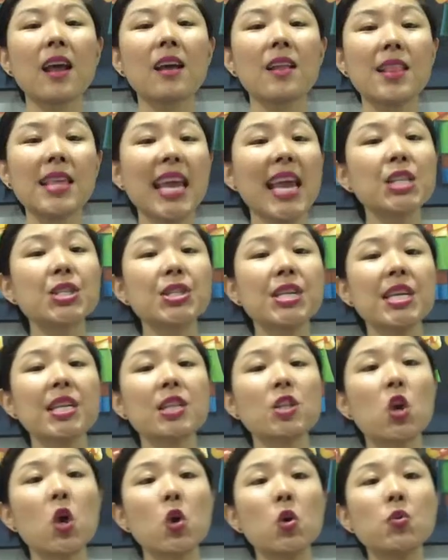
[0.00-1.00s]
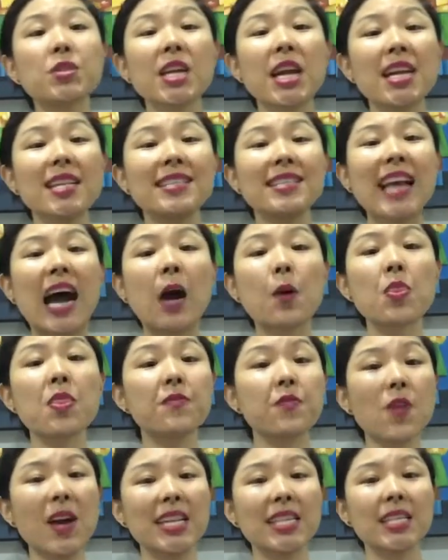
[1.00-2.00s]
The exhale goes down the
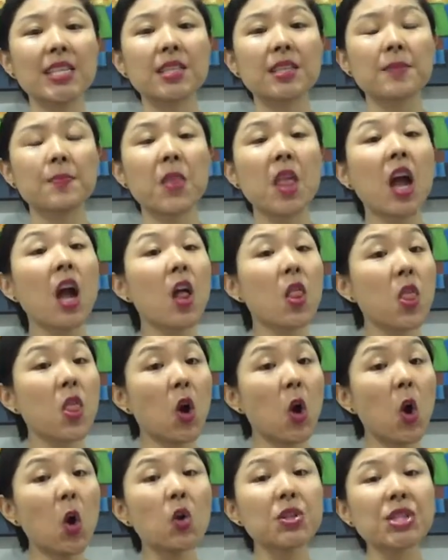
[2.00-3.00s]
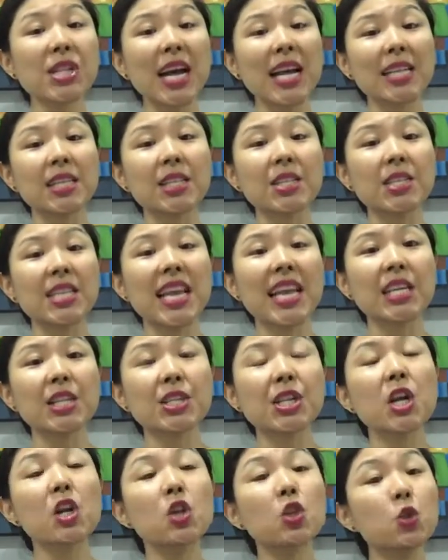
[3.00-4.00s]
front. The whole cycle
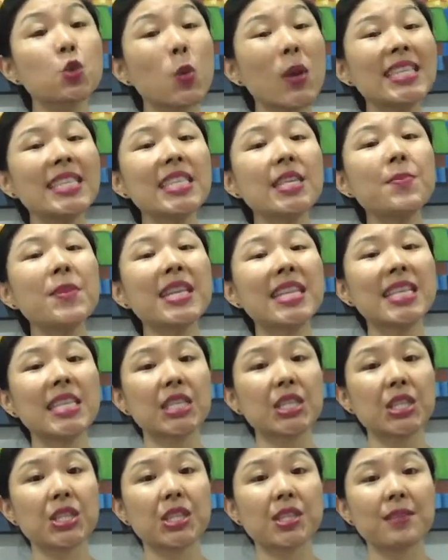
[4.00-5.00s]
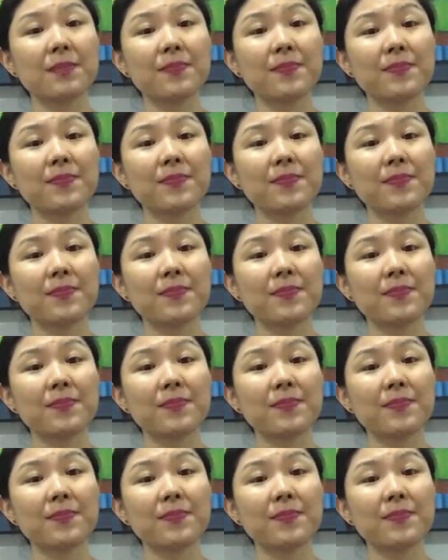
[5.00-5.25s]
takes 20 minutes.